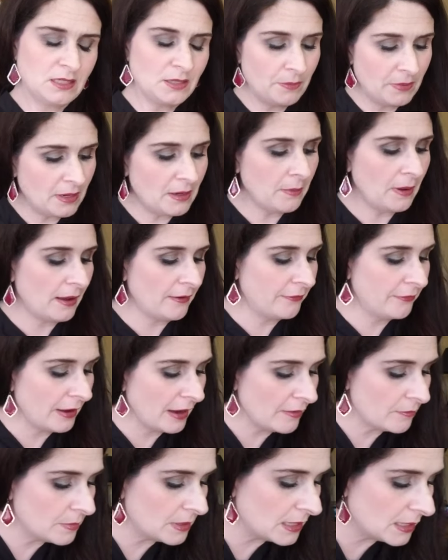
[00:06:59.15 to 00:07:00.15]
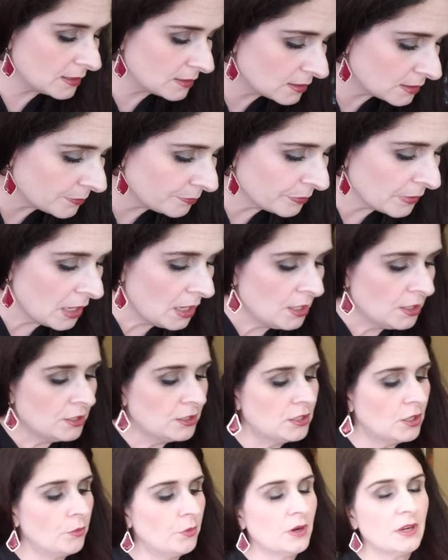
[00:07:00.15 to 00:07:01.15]
been about five minutes.
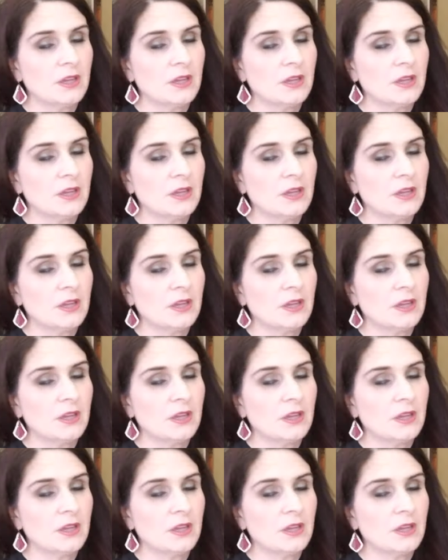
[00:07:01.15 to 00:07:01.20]
So we're